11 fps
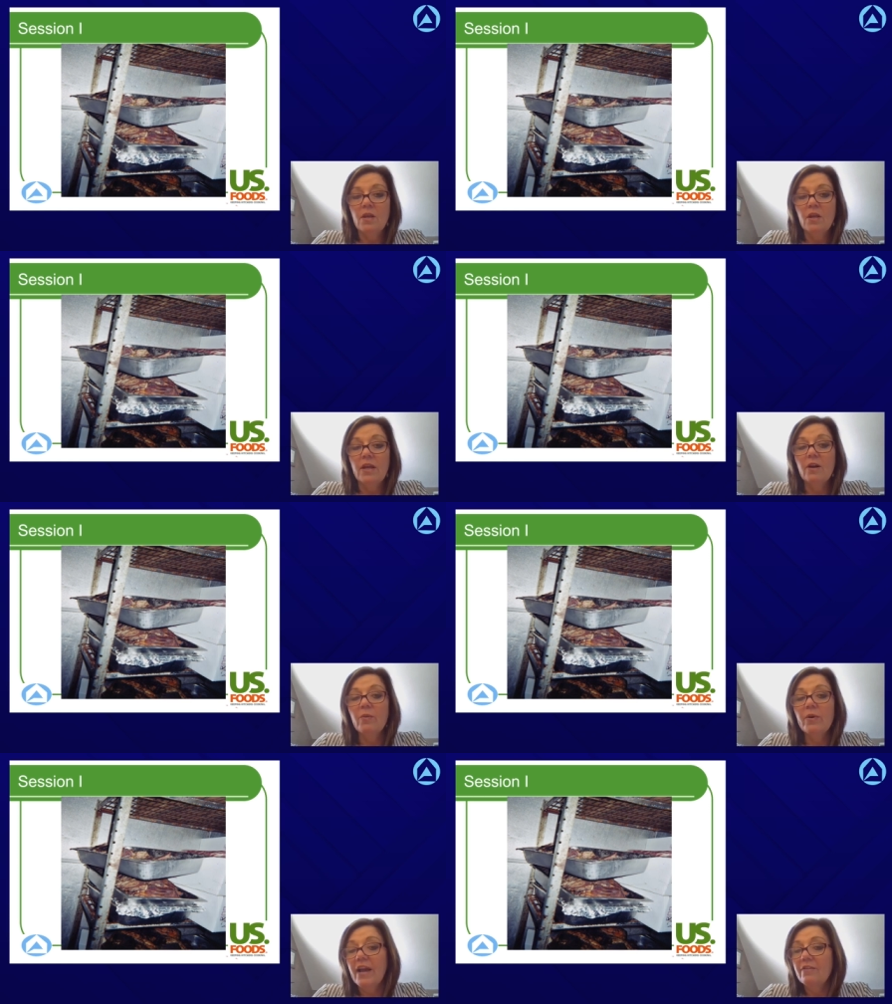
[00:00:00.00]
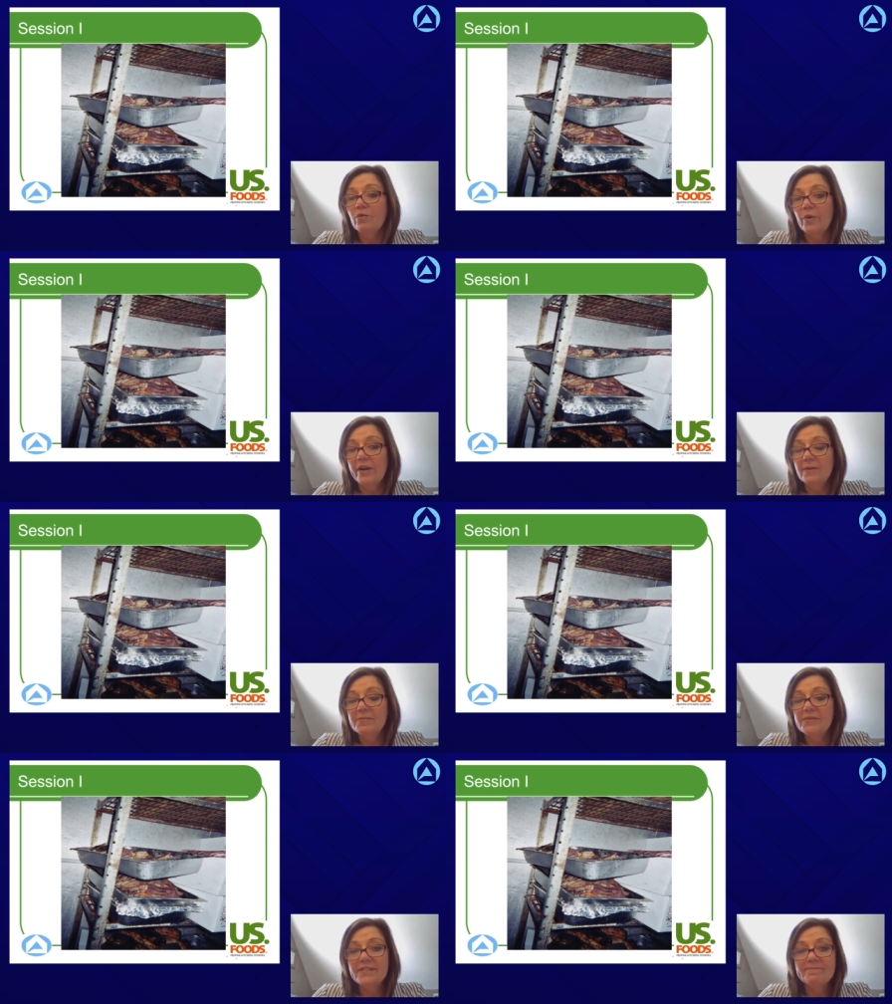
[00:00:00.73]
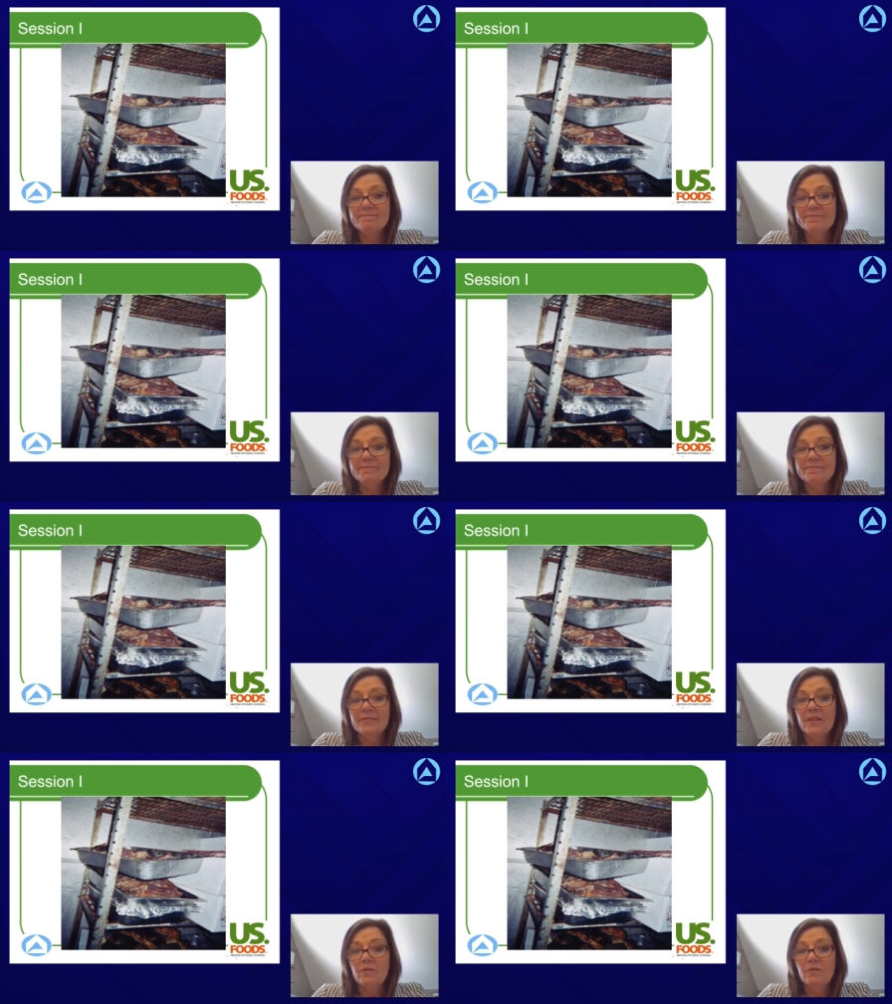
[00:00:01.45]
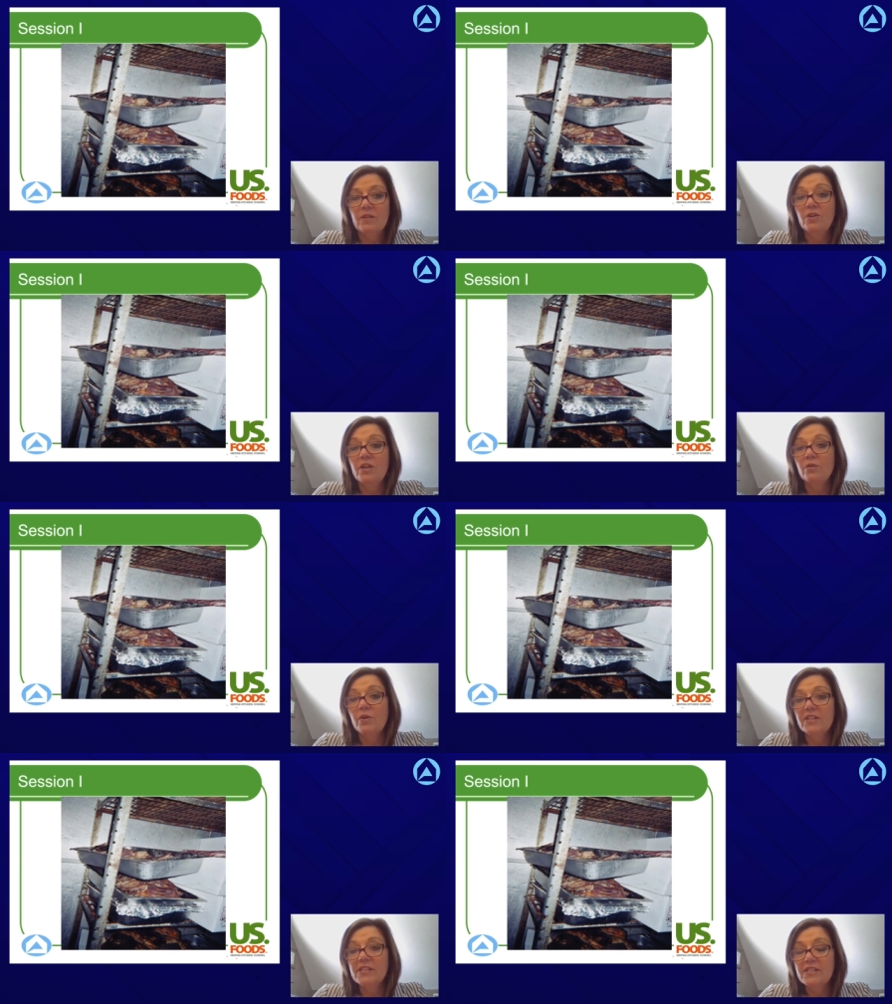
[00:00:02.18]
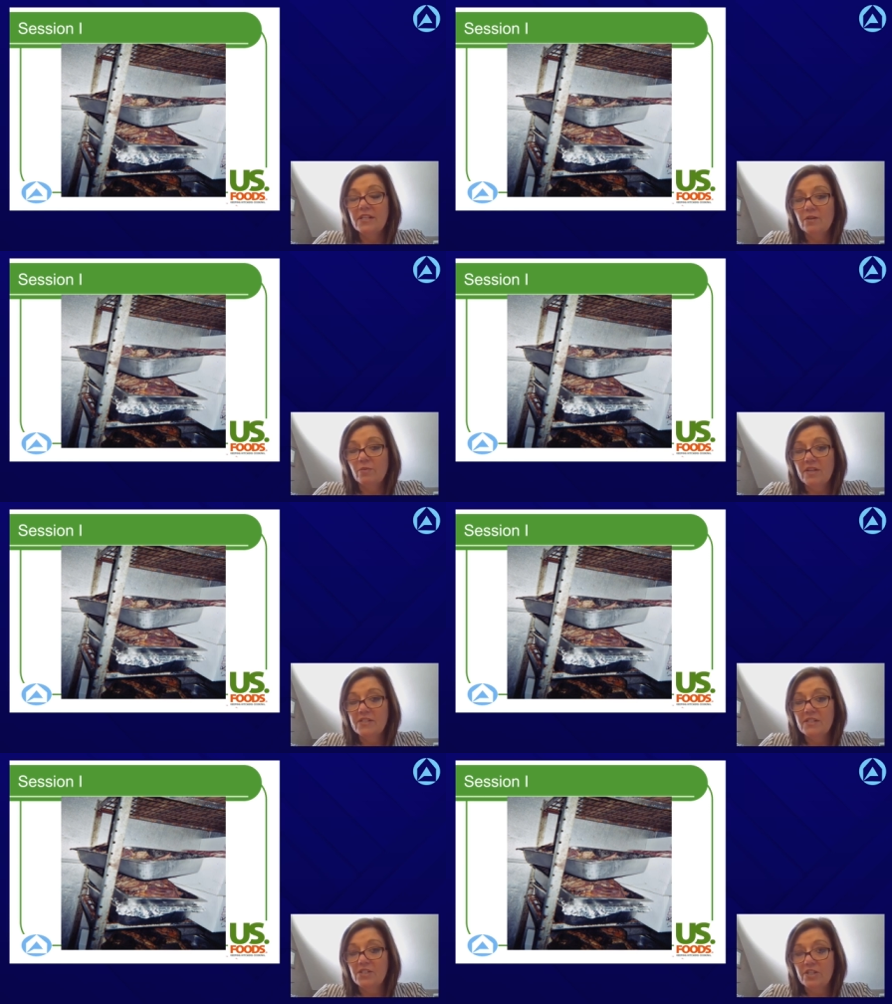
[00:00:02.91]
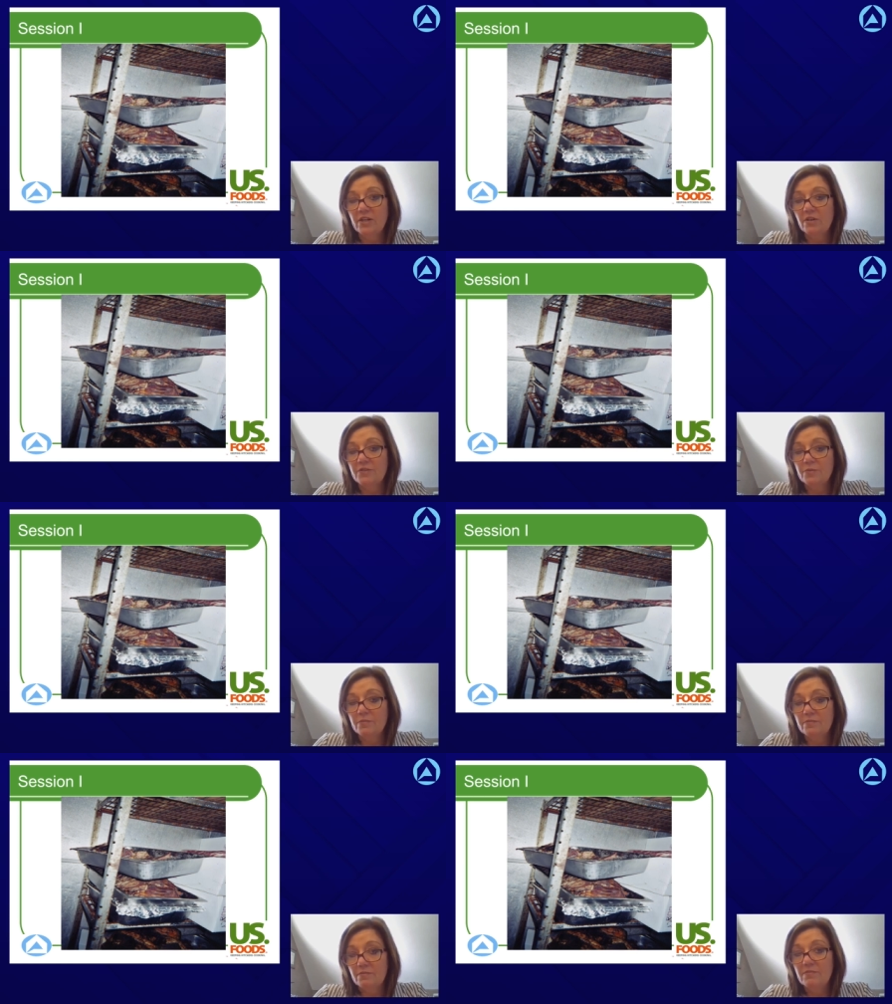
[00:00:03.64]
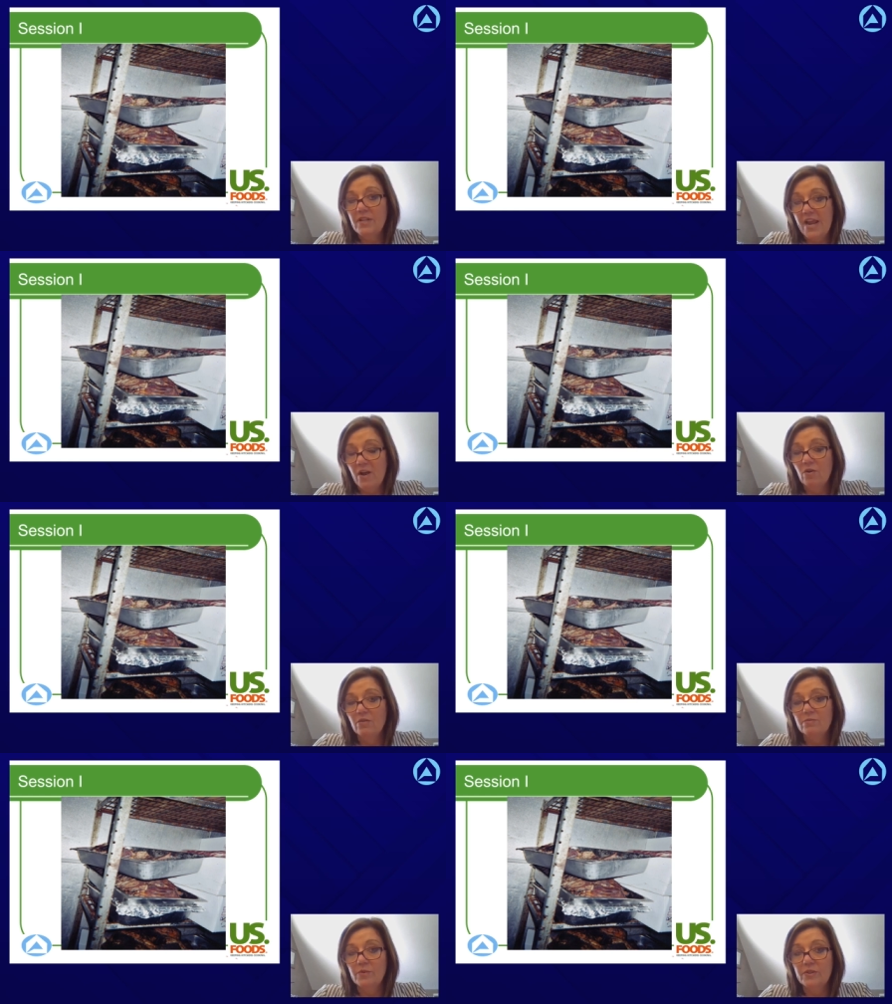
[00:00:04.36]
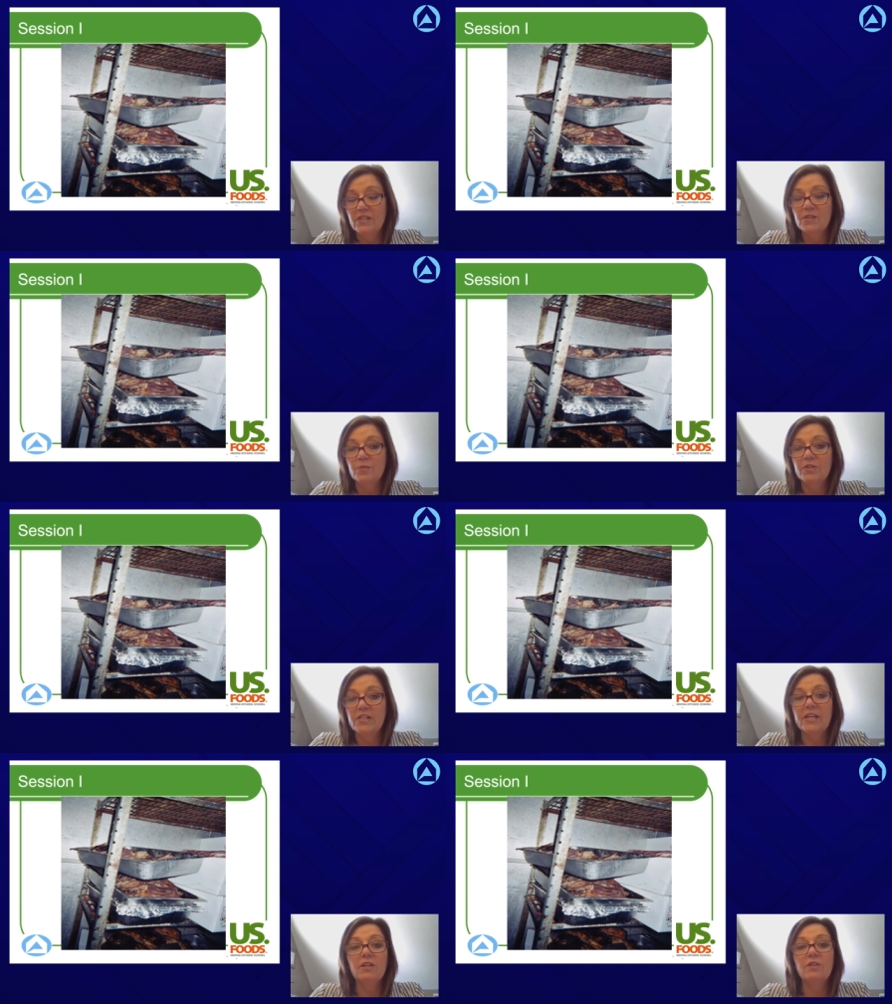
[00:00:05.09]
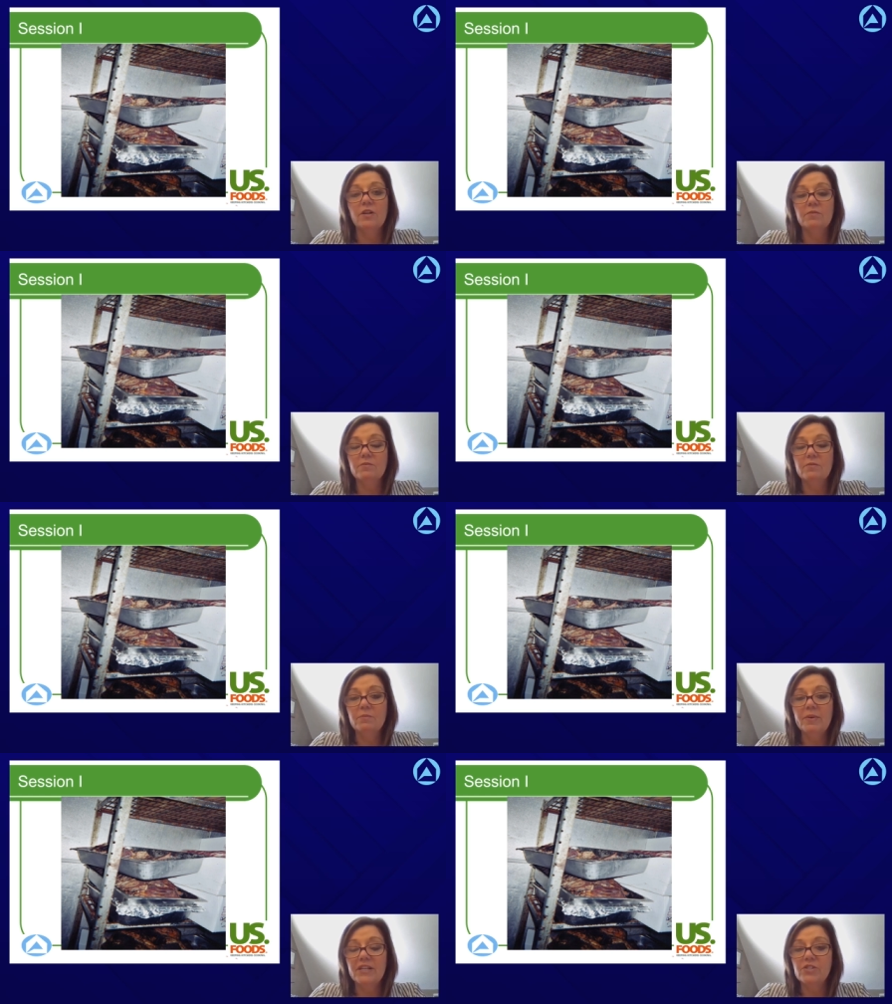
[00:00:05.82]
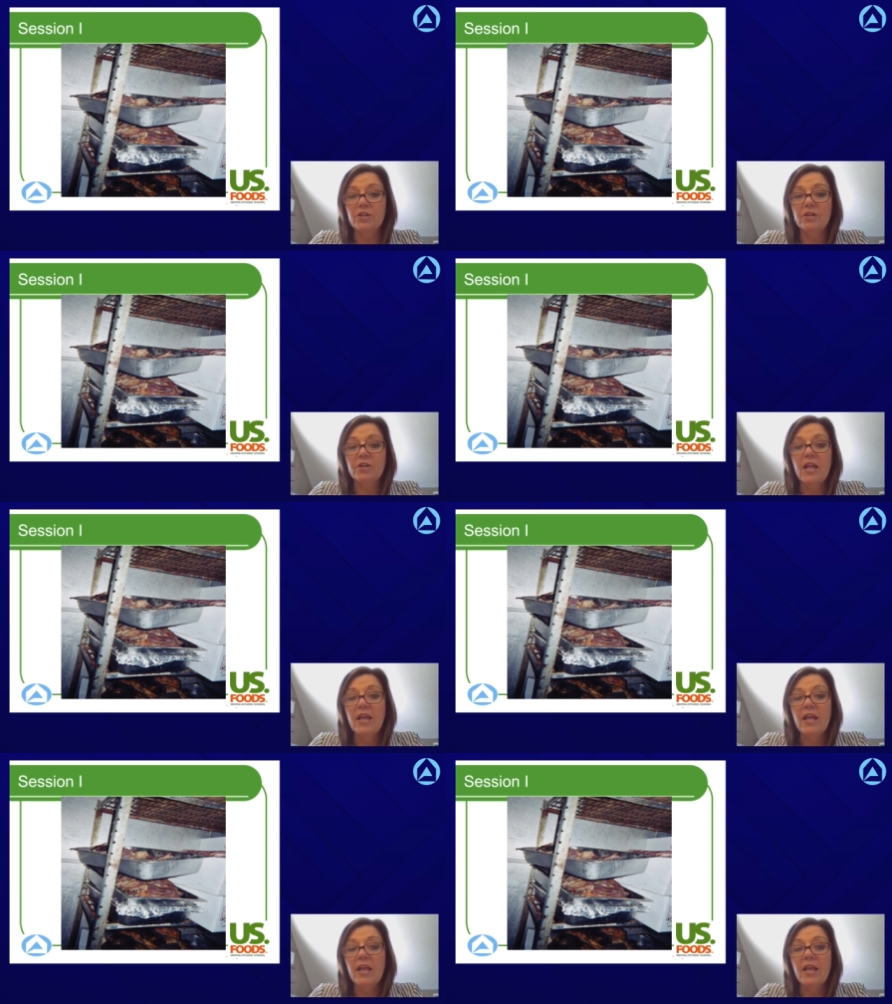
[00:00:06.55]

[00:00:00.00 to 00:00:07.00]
Here we have ribs. You can really see the rusty shells now with this particular picture.